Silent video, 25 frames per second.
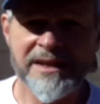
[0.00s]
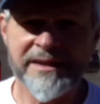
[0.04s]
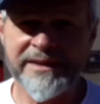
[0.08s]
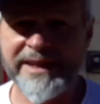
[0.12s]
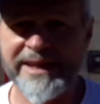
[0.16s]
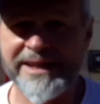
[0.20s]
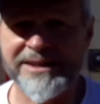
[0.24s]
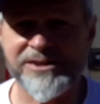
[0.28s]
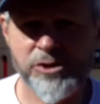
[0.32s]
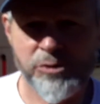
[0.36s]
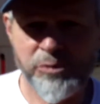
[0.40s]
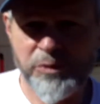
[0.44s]

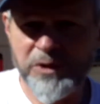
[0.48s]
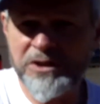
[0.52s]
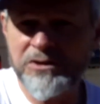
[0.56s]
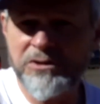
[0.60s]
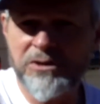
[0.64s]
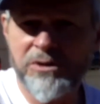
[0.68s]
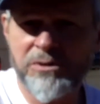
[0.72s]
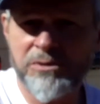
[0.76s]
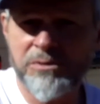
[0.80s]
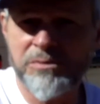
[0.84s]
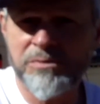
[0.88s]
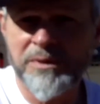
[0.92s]
That's when
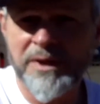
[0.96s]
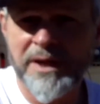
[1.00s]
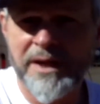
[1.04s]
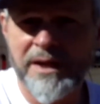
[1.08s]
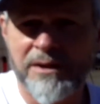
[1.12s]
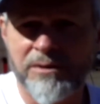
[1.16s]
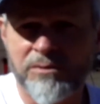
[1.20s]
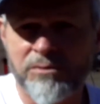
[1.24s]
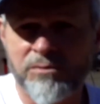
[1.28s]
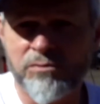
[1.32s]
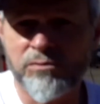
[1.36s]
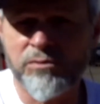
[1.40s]
you
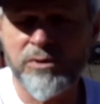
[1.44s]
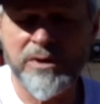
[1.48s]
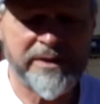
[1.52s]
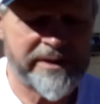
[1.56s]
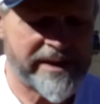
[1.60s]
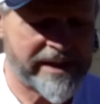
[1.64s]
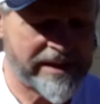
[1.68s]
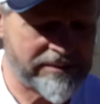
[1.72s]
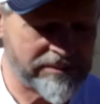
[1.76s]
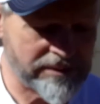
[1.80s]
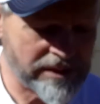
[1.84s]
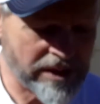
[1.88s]

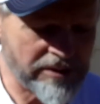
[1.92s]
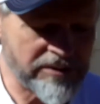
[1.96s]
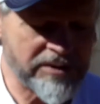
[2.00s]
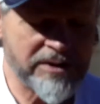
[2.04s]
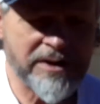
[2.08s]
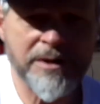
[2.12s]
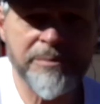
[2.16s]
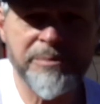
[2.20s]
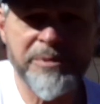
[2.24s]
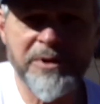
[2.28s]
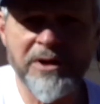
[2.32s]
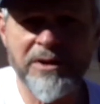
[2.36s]
really load
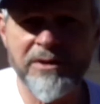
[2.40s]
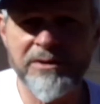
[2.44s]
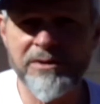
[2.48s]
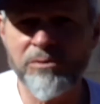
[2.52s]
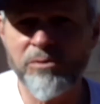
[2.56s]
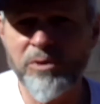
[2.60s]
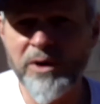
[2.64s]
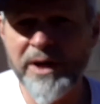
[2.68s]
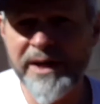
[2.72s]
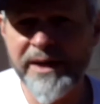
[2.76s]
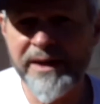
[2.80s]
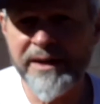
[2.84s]
up all the
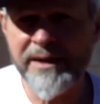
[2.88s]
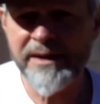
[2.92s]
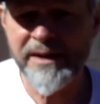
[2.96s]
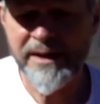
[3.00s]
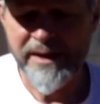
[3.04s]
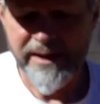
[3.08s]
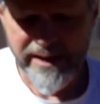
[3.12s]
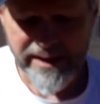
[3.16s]
way.